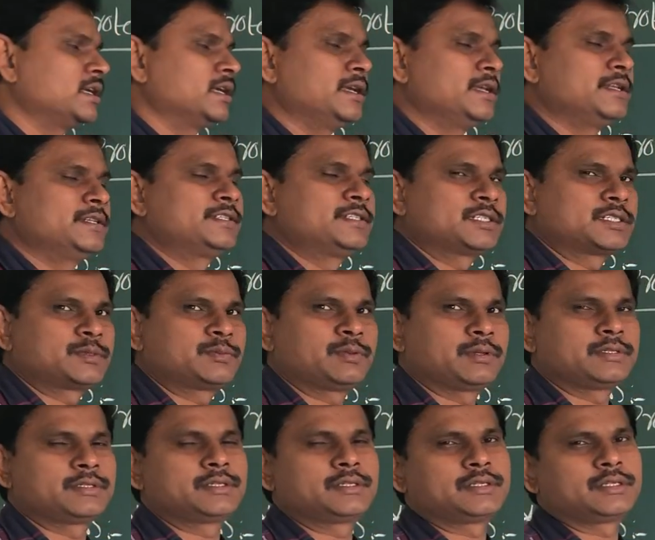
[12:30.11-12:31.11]
insects
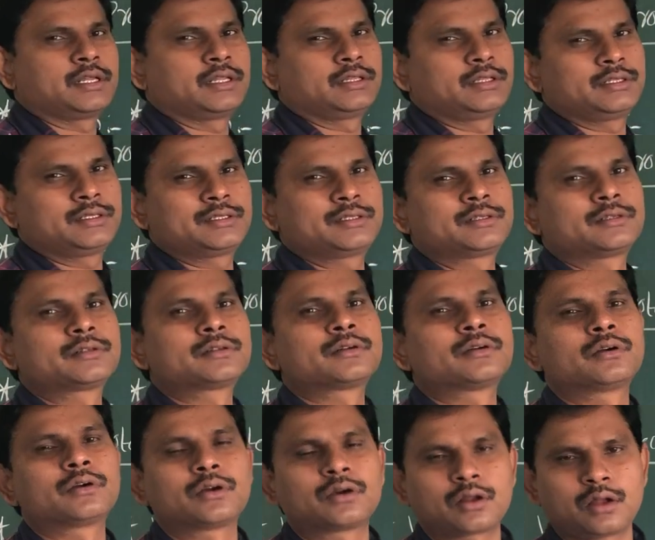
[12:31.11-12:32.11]
present on these
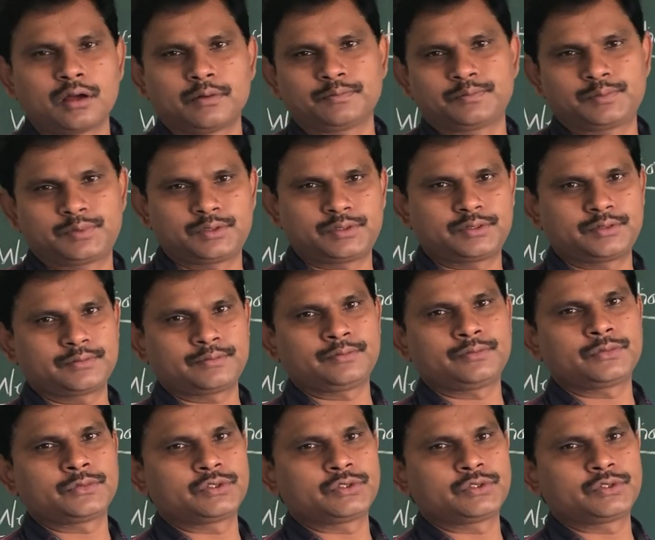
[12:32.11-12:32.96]
crops.